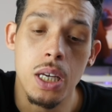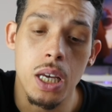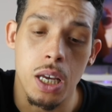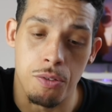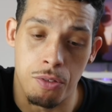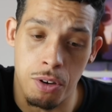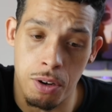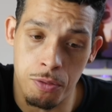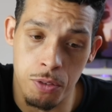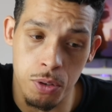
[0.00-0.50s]

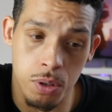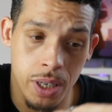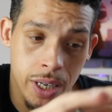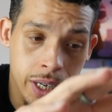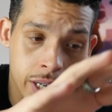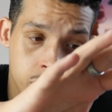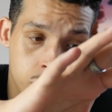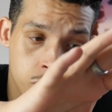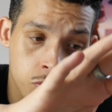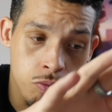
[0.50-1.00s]
If I feel
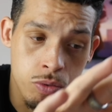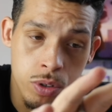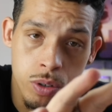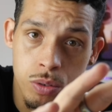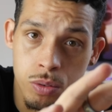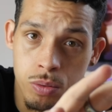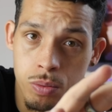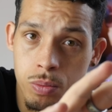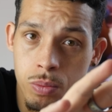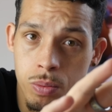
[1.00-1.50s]
that it's a
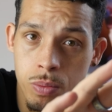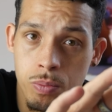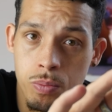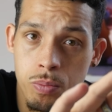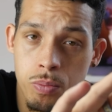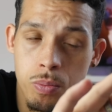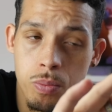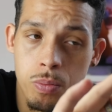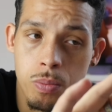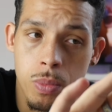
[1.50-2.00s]
real
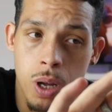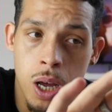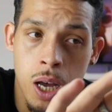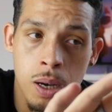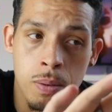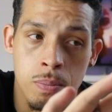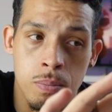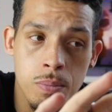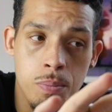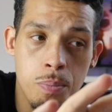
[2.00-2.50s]

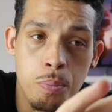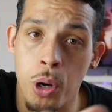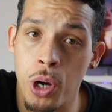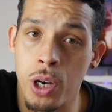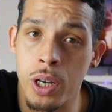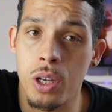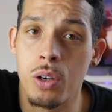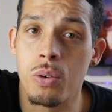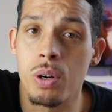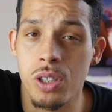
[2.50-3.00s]

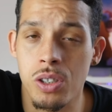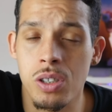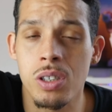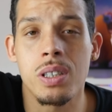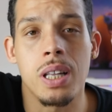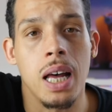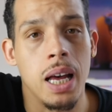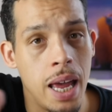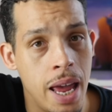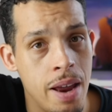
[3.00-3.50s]
burning
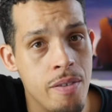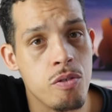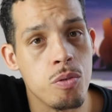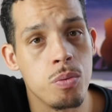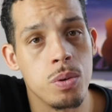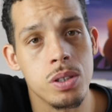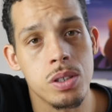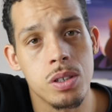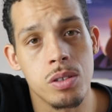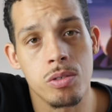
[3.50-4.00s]
question that
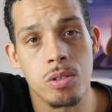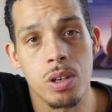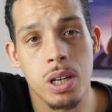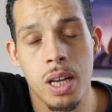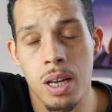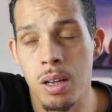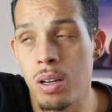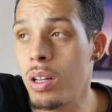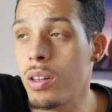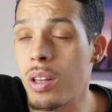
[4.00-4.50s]
everyone's going to
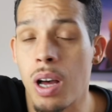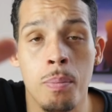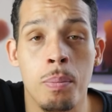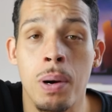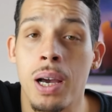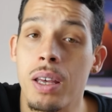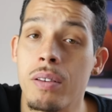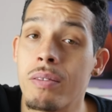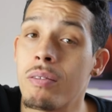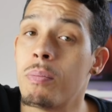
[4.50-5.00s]
encounter, I
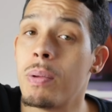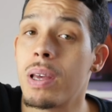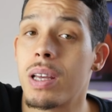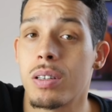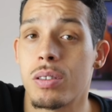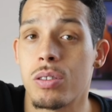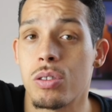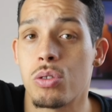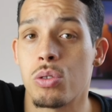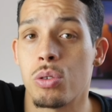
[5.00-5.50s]
might even make
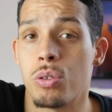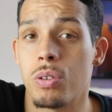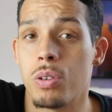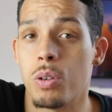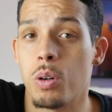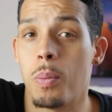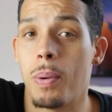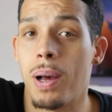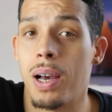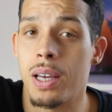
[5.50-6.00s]
a
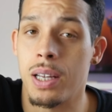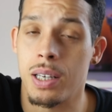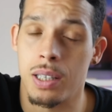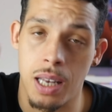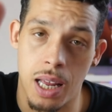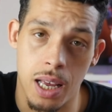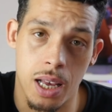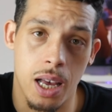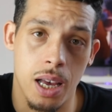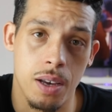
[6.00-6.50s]
tutorial about it
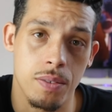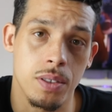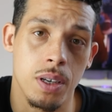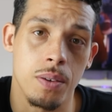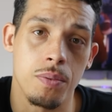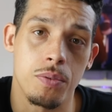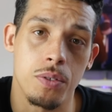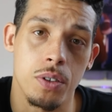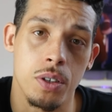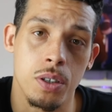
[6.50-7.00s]
like I have
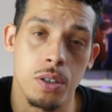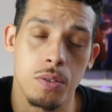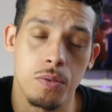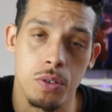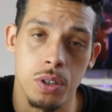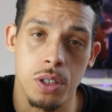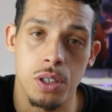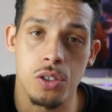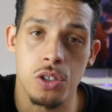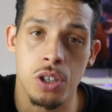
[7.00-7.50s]
done
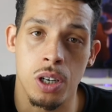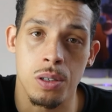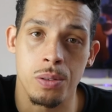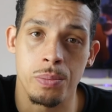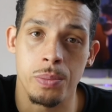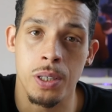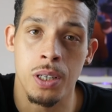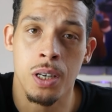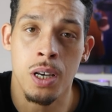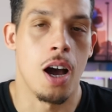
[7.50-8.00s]
for this
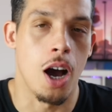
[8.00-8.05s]
gentleman.